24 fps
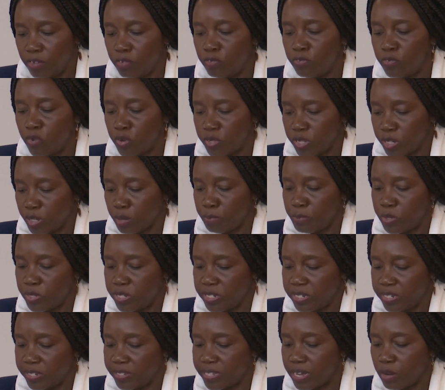for the
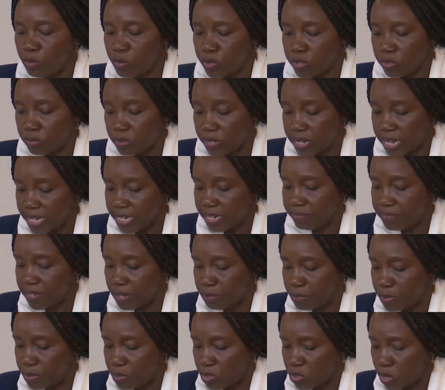communities that we're telling
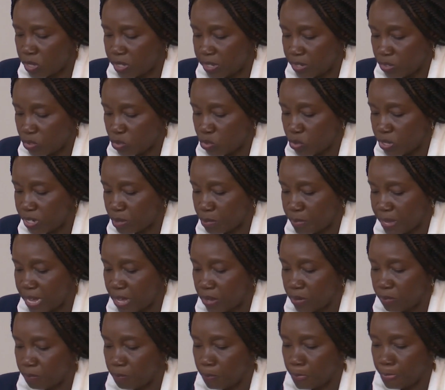films, telling stories
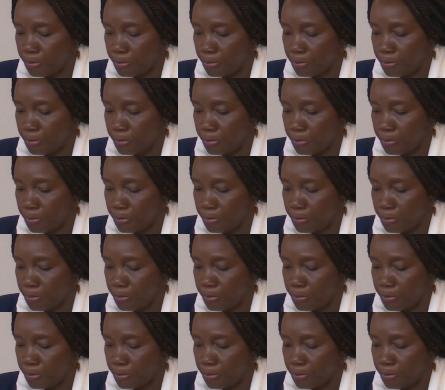about.